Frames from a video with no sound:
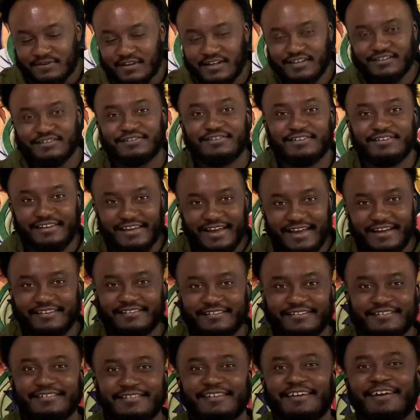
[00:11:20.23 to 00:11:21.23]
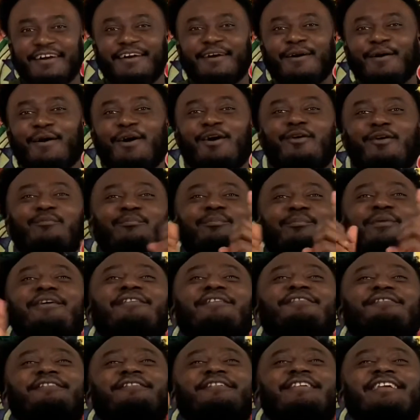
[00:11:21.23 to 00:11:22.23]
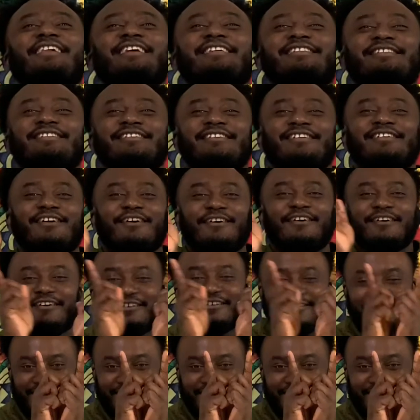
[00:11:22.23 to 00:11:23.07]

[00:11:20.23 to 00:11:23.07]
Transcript: together, both releasing Conqueror's